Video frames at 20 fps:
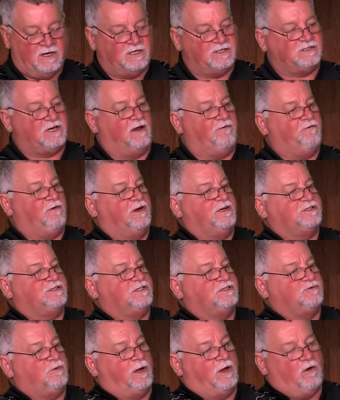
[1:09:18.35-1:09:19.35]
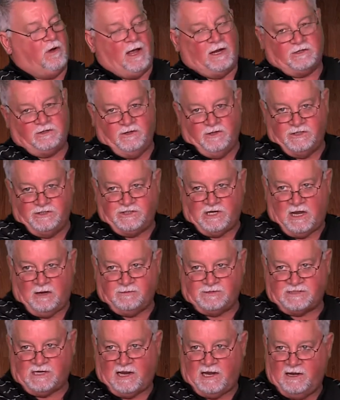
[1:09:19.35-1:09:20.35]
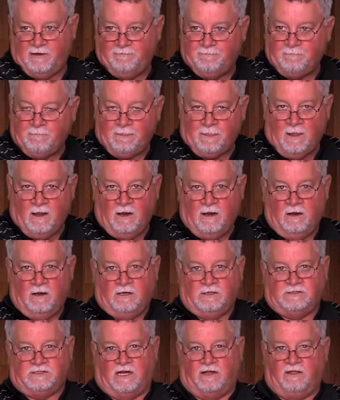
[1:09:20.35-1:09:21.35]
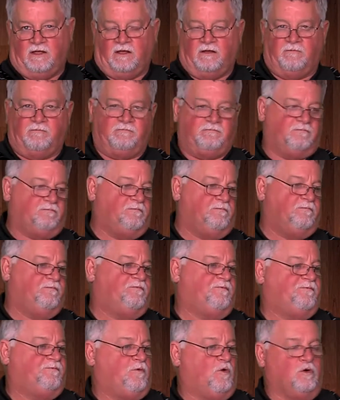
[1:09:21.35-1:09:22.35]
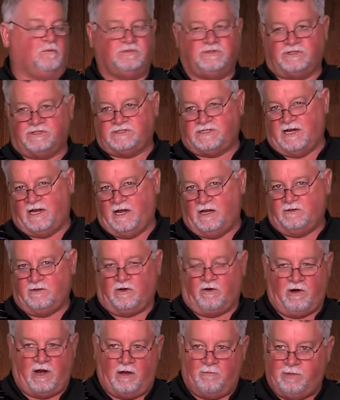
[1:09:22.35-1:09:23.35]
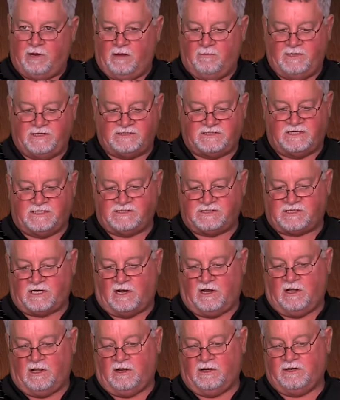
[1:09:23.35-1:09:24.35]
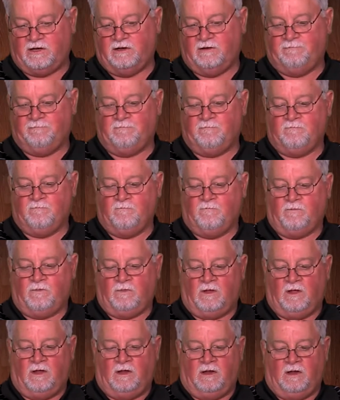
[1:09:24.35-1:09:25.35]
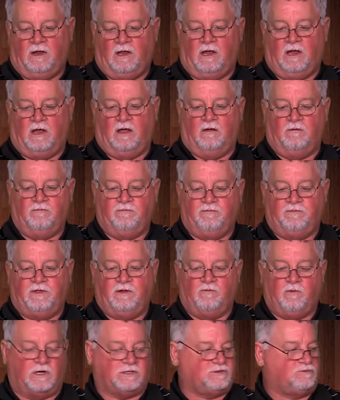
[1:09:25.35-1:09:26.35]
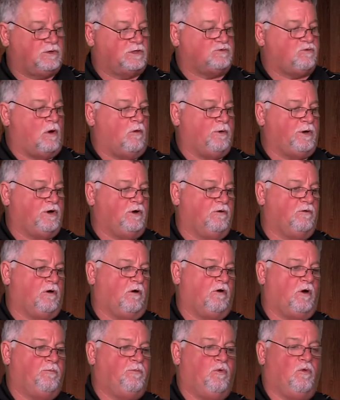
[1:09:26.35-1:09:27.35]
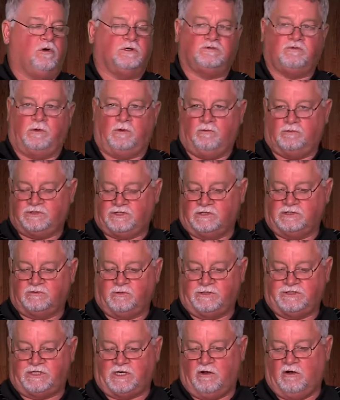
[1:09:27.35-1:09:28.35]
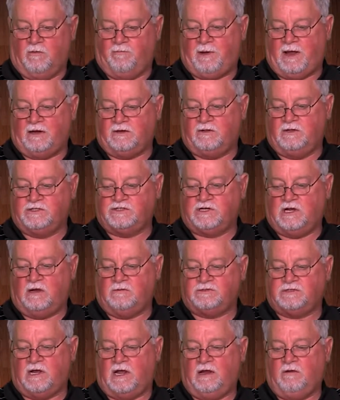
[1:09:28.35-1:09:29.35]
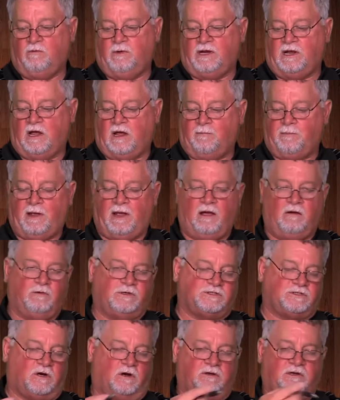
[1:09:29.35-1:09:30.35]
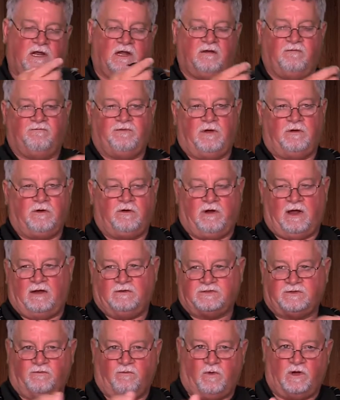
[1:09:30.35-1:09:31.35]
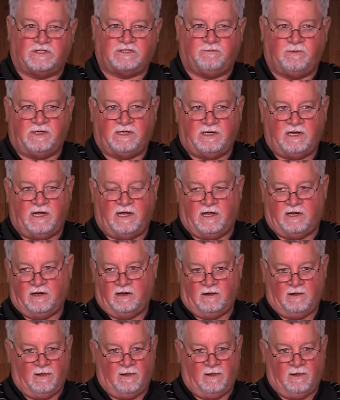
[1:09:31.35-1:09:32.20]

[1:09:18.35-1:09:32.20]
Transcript: Say, for instance, we go out to the job site, say the forms are set, the ground plumbing's installed, then what's what we do in our reports. As soon as we show up out to the job site, we hop out, we start taking photographs of what's been done.